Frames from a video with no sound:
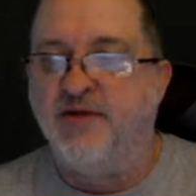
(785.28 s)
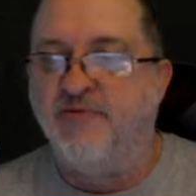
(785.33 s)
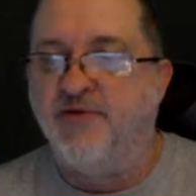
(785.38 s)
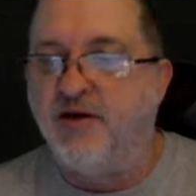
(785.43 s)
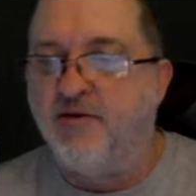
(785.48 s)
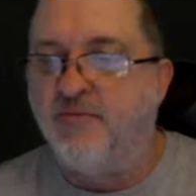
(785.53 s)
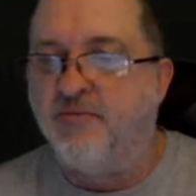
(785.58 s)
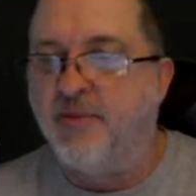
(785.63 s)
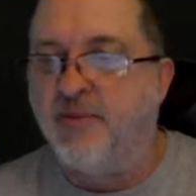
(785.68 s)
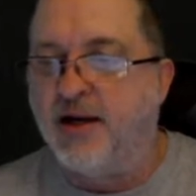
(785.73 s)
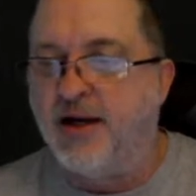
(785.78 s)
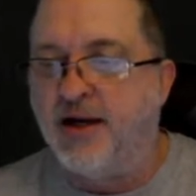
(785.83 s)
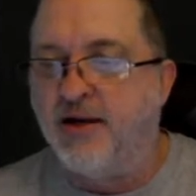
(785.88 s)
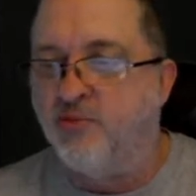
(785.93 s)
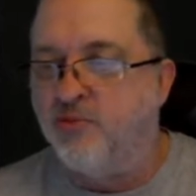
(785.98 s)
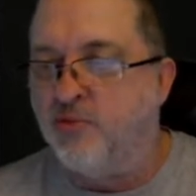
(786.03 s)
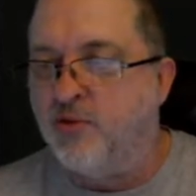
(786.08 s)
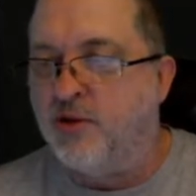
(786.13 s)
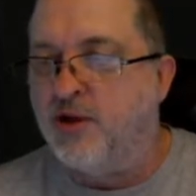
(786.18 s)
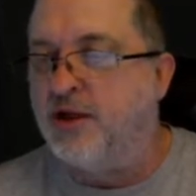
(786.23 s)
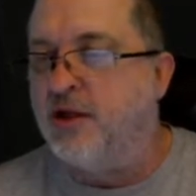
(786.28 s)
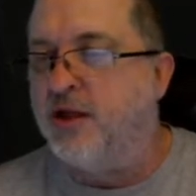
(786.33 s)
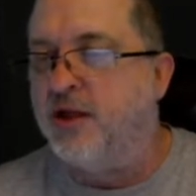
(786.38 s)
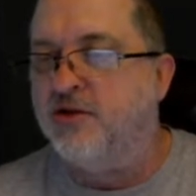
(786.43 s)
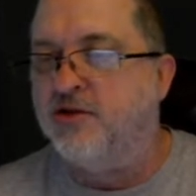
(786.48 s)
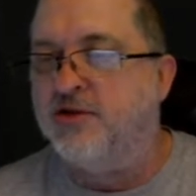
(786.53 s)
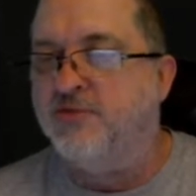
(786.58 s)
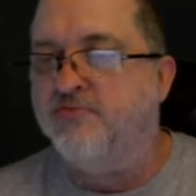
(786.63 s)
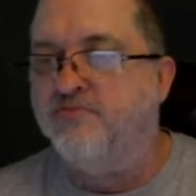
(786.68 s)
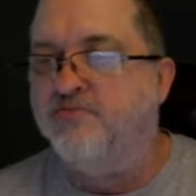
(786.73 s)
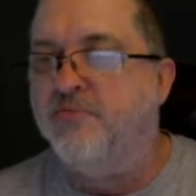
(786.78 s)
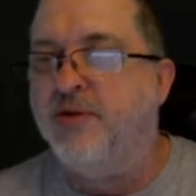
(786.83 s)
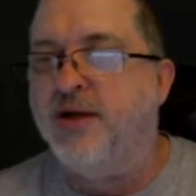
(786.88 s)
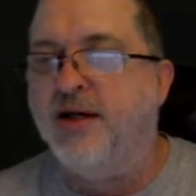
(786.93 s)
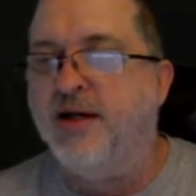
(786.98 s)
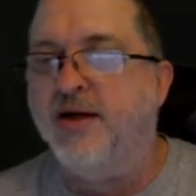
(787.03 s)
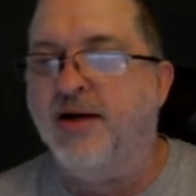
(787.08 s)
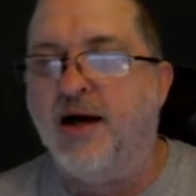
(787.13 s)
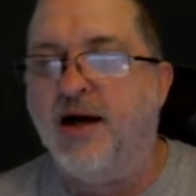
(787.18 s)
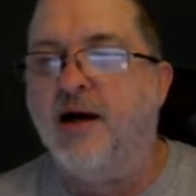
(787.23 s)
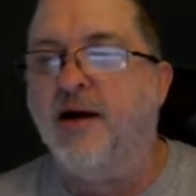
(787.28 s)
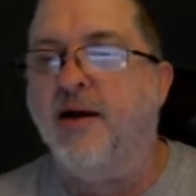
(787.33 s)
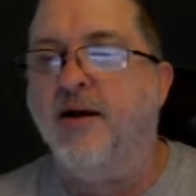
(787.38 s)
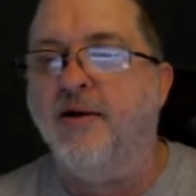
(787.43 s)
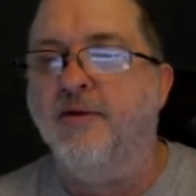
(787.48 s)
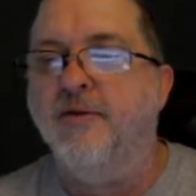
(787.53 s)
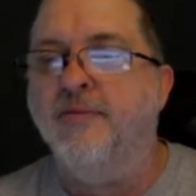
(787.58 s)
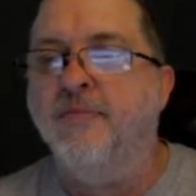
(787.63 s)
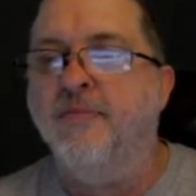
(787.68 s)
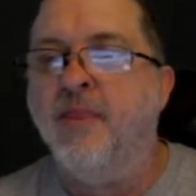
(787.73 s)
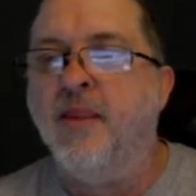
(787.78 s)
of everybody really loves big iron.